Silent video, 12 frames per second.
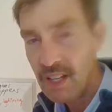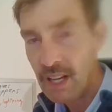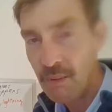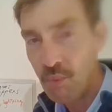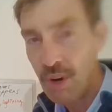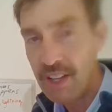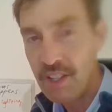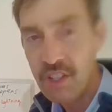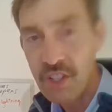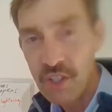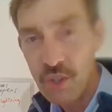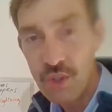I want you
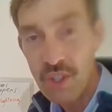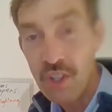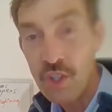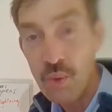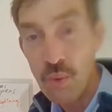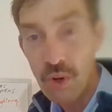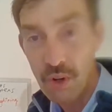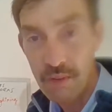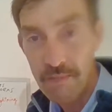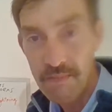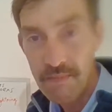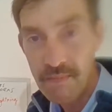to use a new
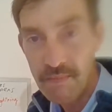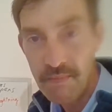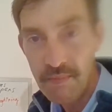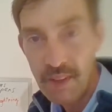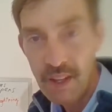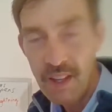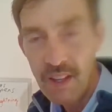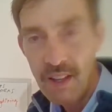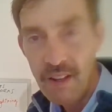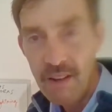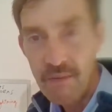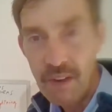word.
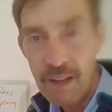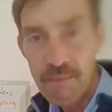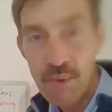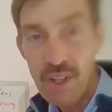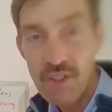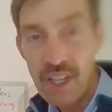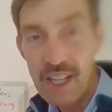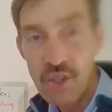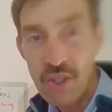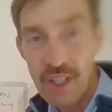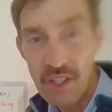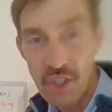
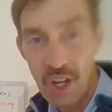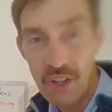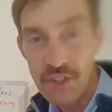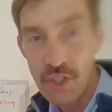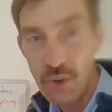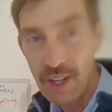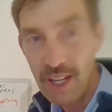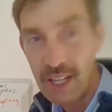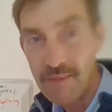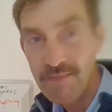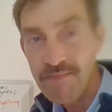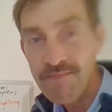Vaporization is also
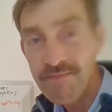a